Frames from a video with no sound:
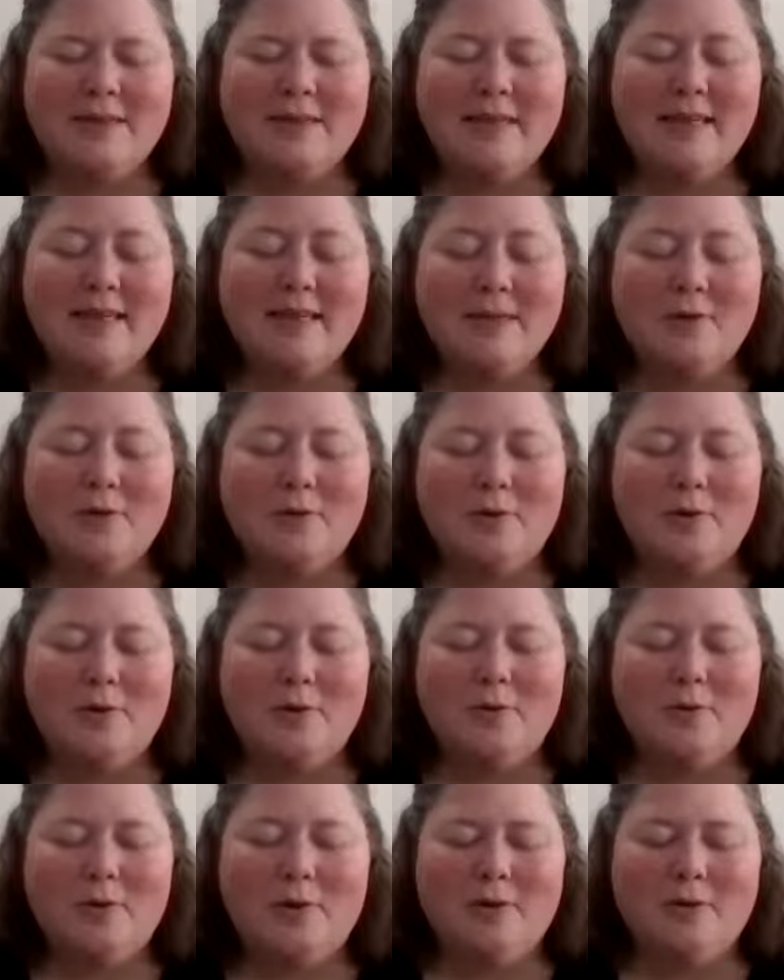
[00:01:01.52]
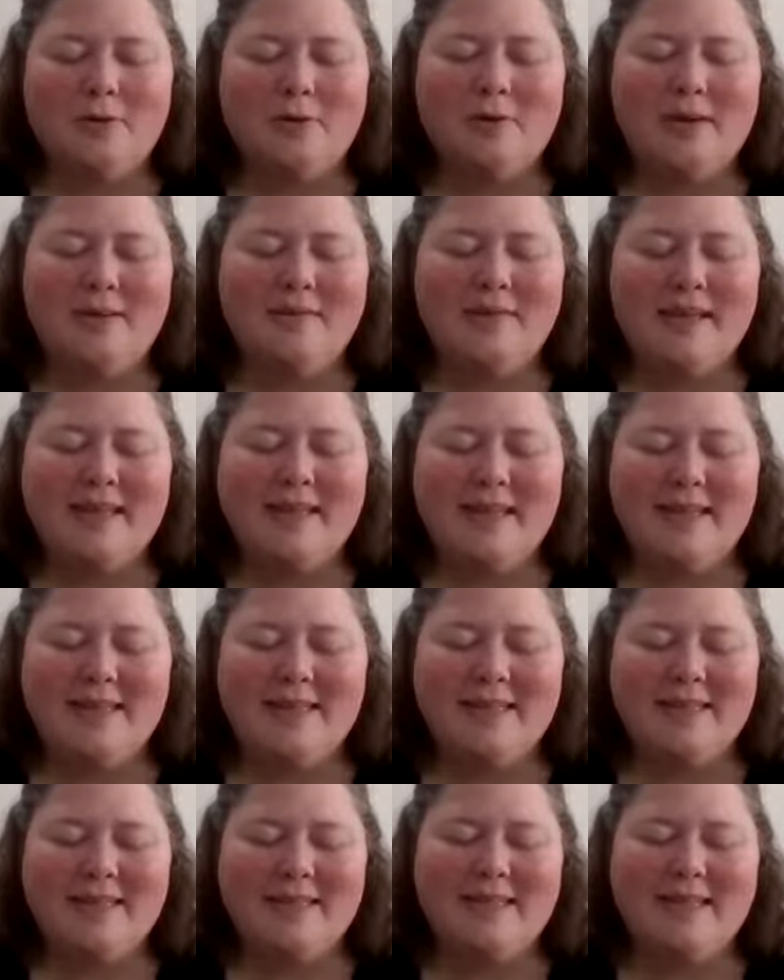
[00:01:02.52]
sick or who are grieving
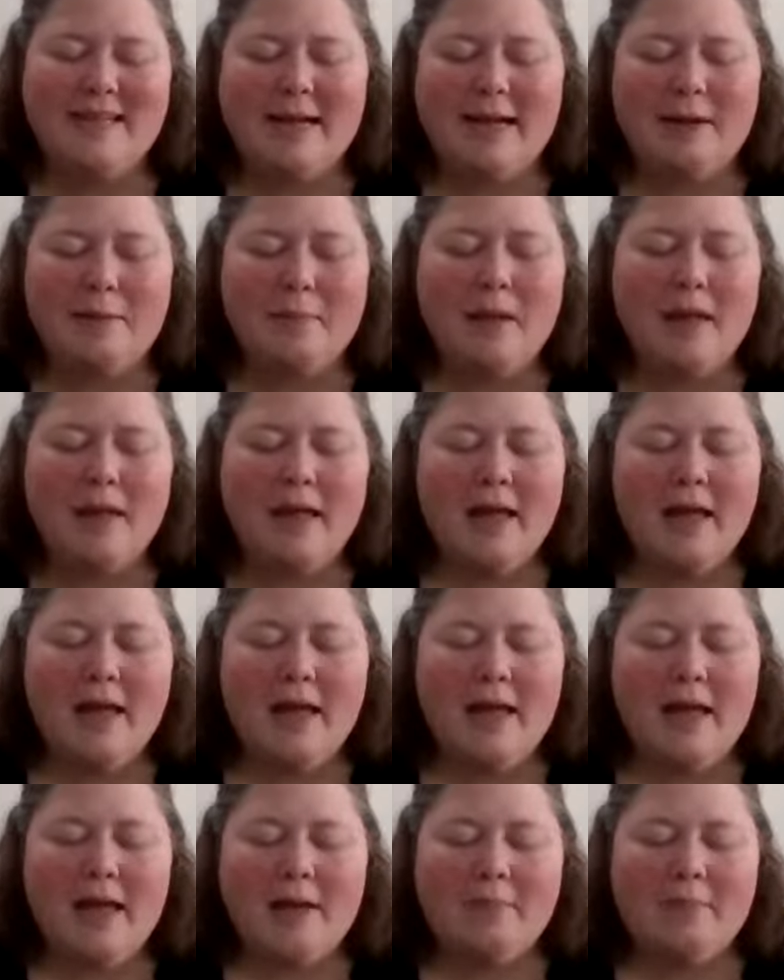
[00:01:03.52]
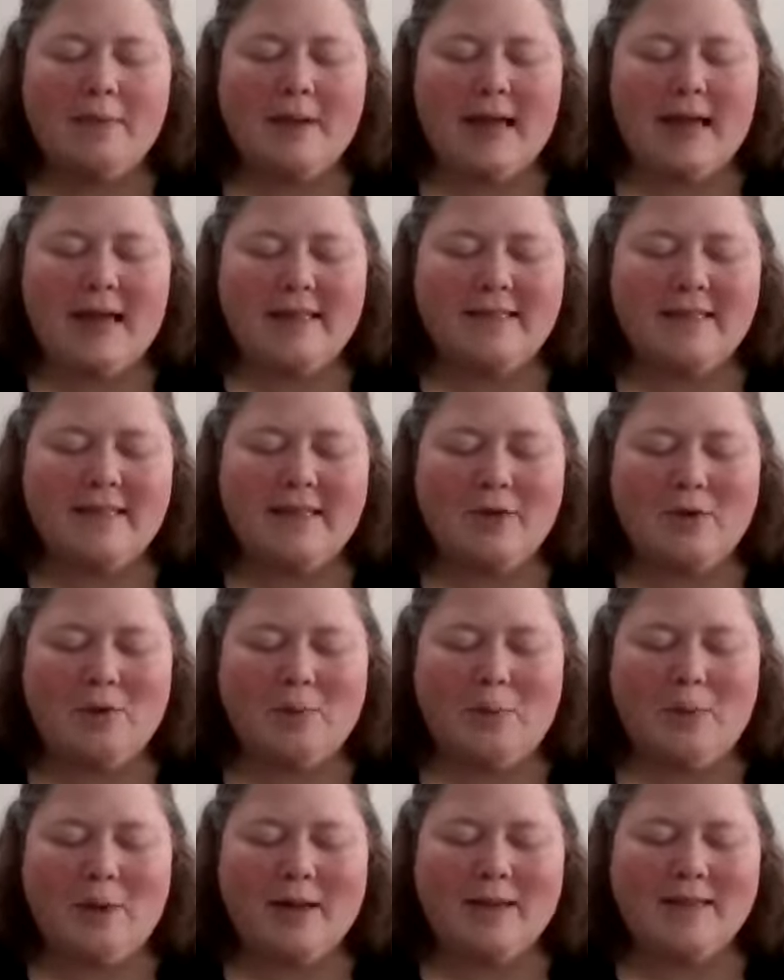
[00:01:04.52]
at this time, and we ask that your
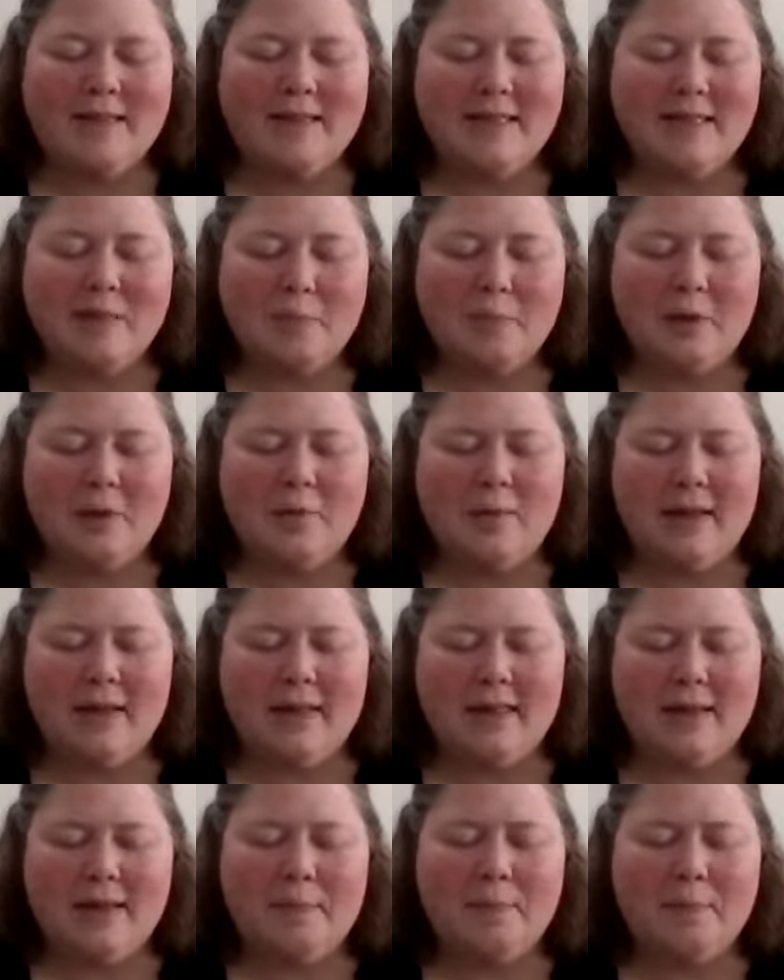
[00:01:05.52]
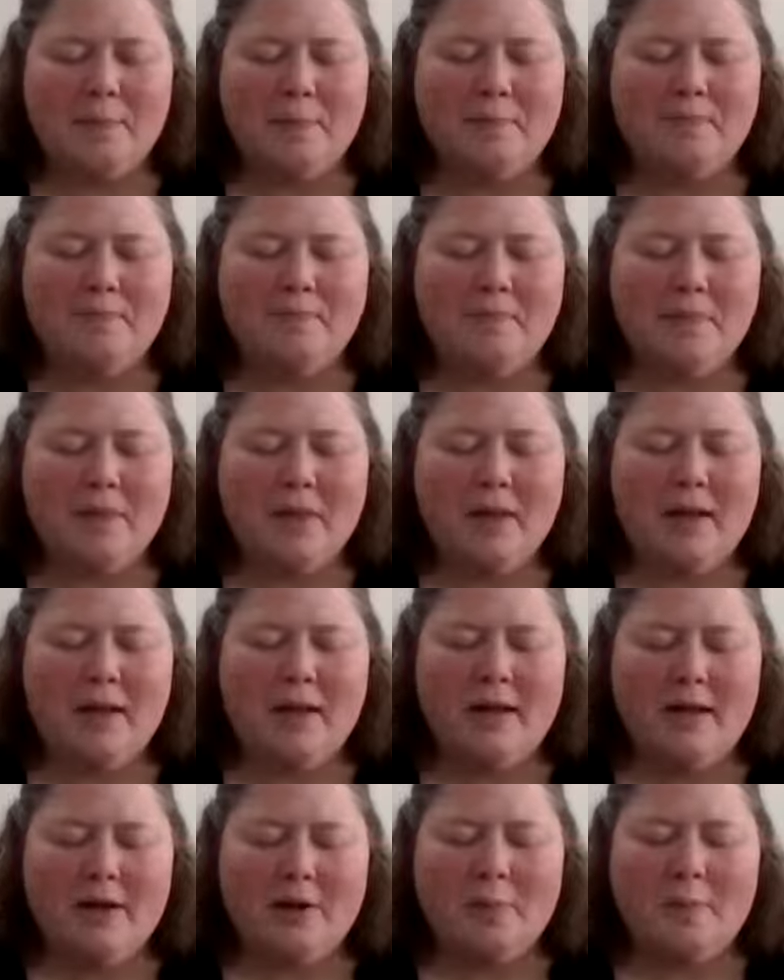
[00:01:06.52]
presence be with them.
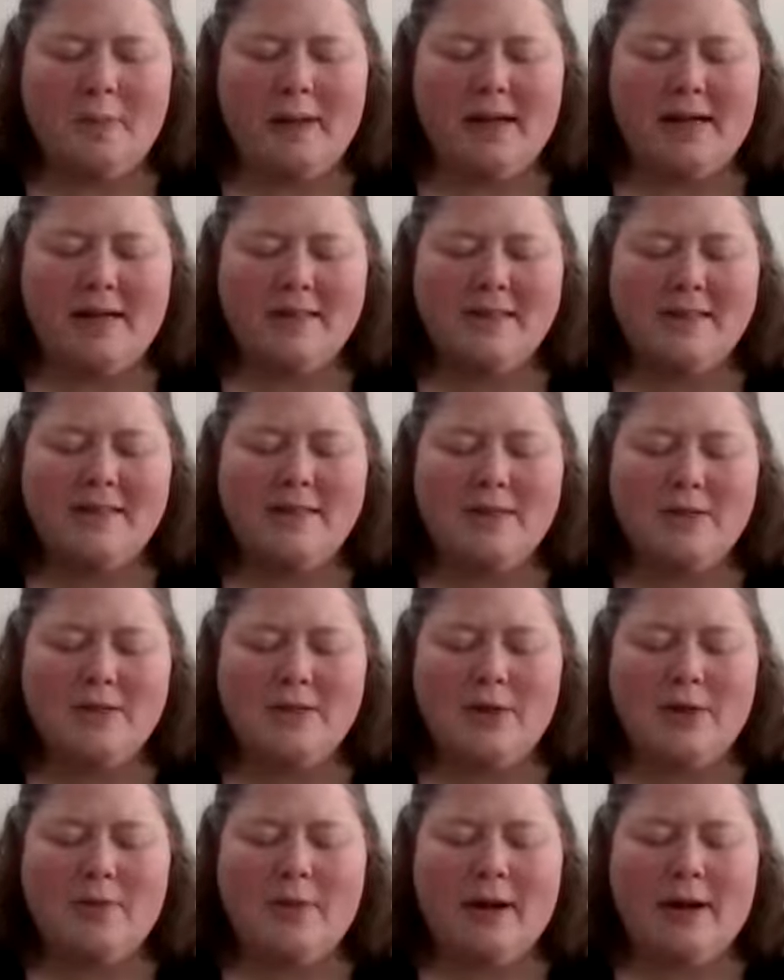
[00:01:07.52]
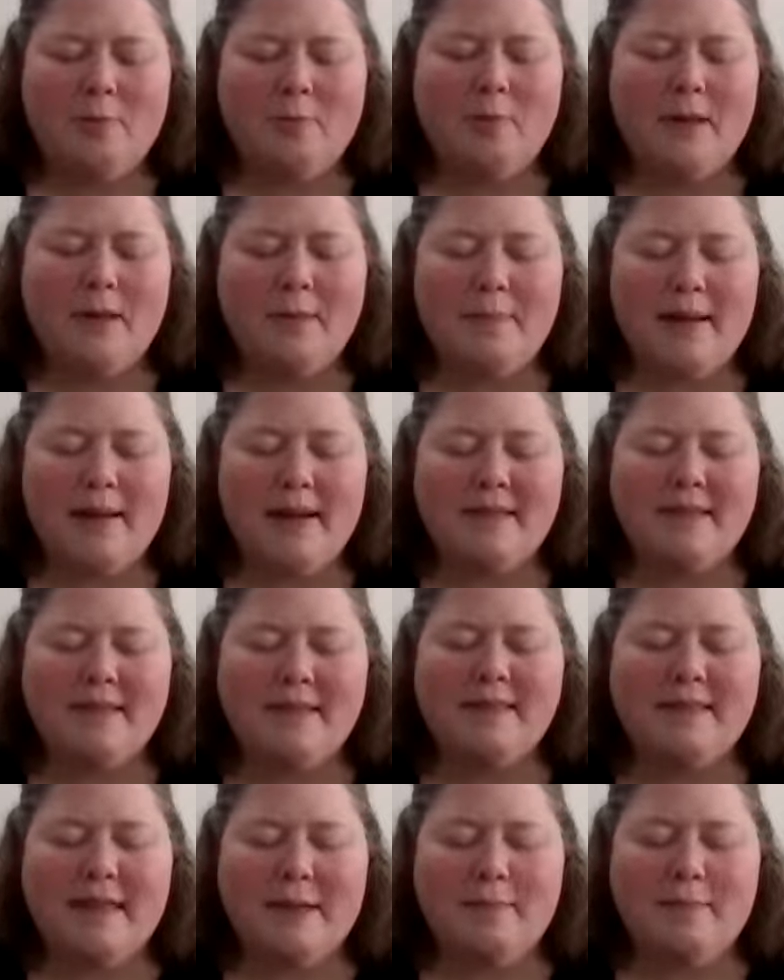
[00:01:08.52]
Help us to know how we
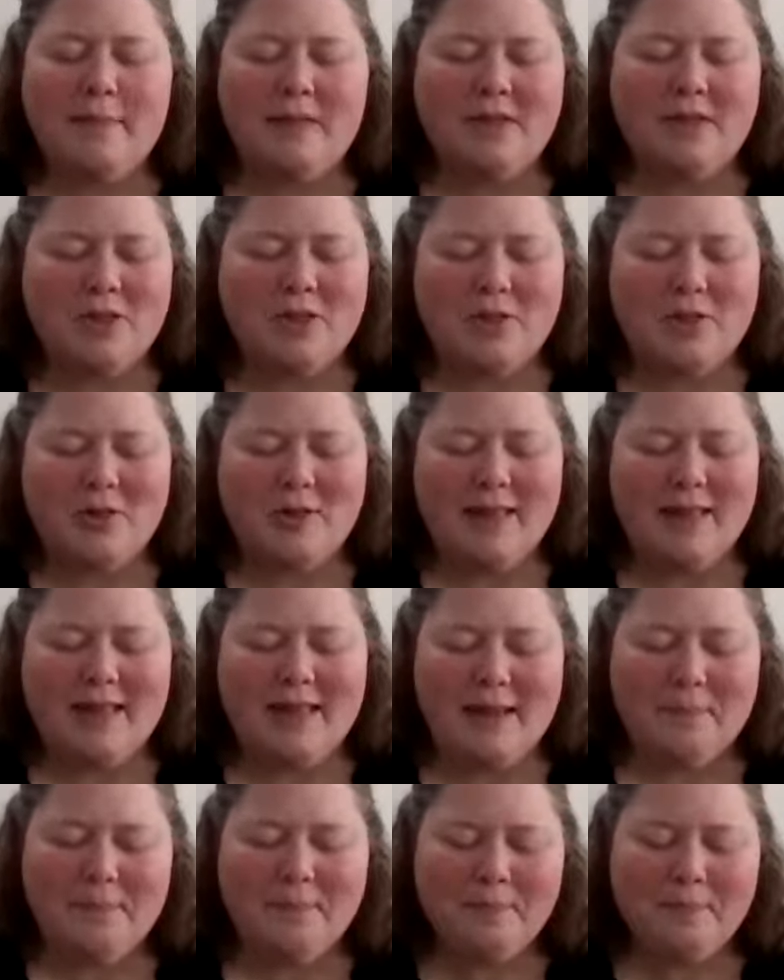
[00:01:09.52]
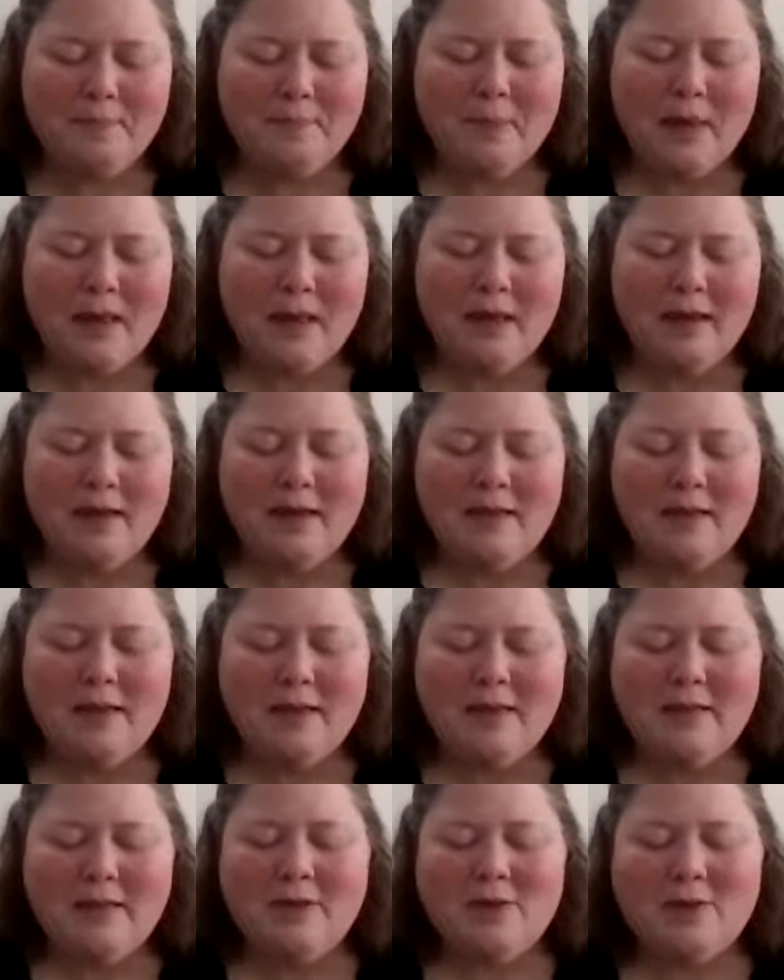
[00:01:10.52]
best can minister to them.
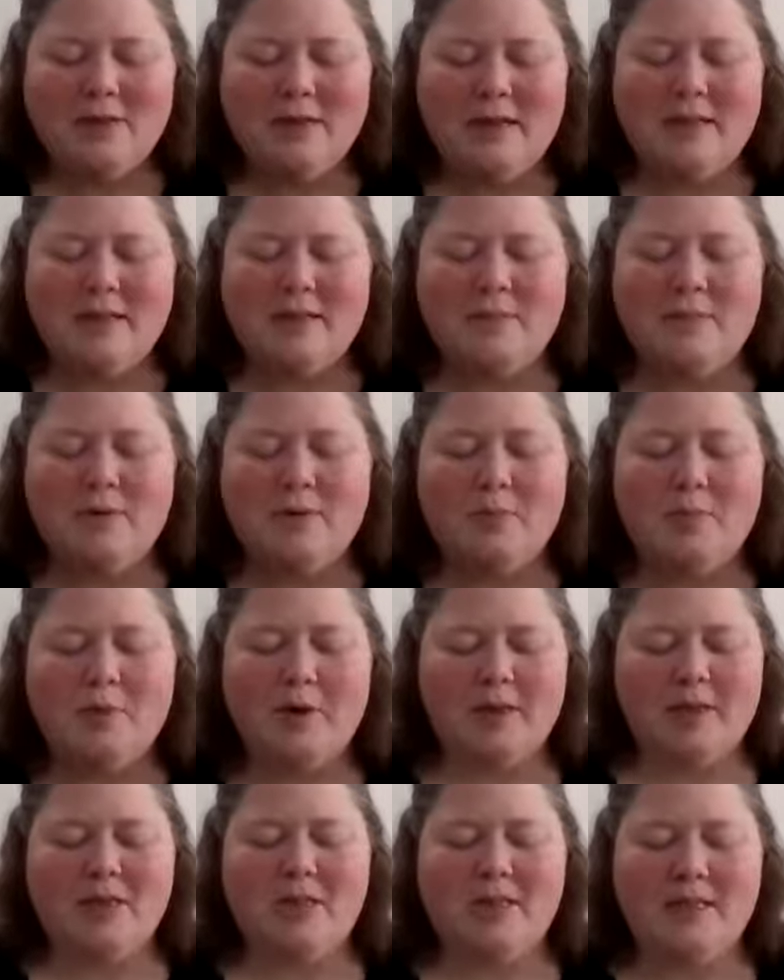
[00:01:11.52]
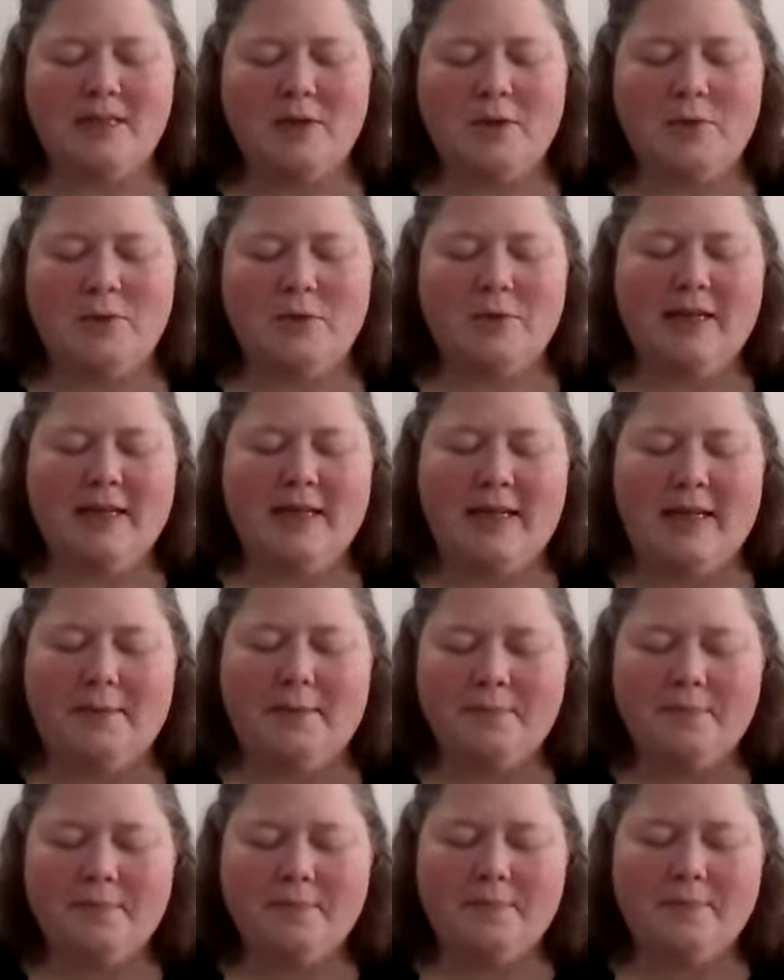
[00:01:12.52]
In your Son's most precious and holy
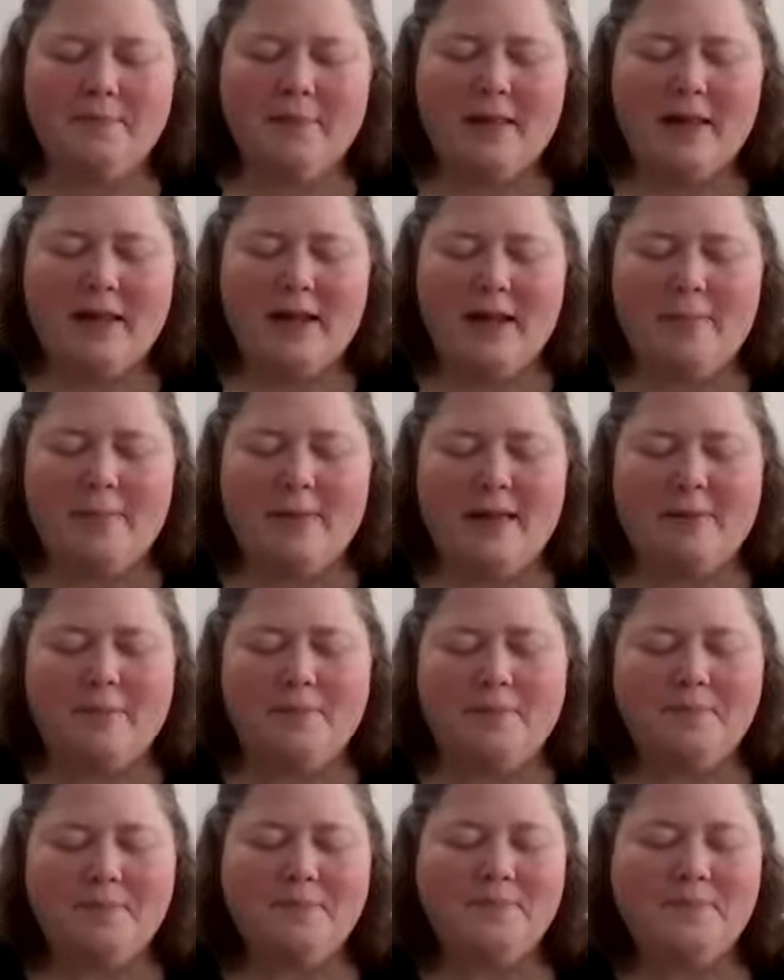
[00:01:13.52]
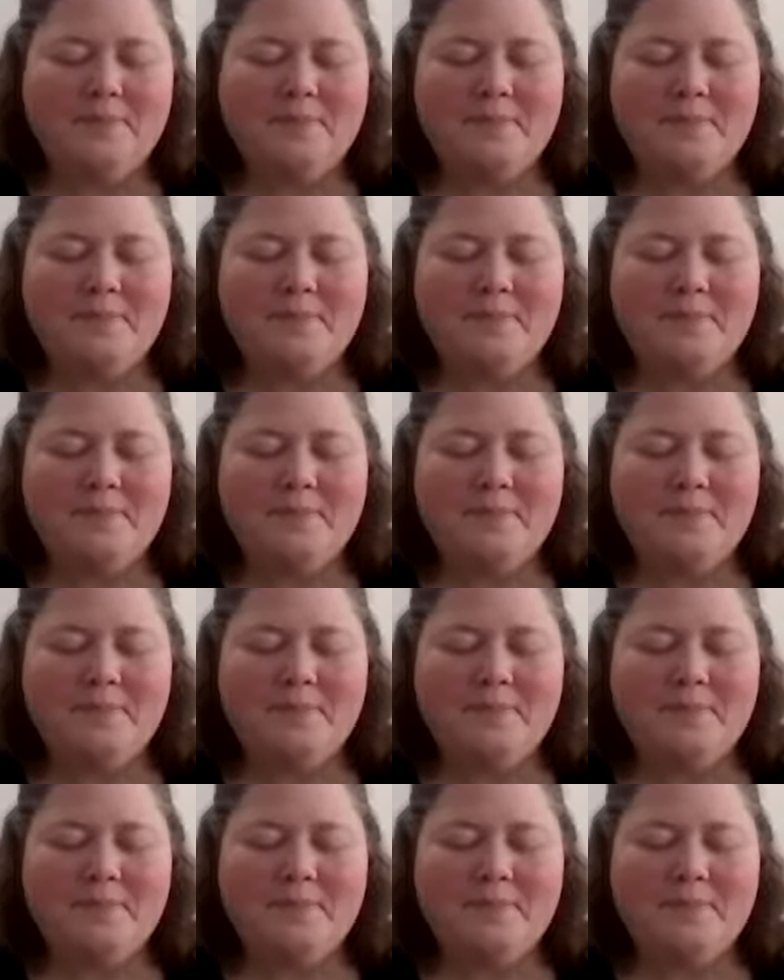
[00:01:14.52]
name, amen.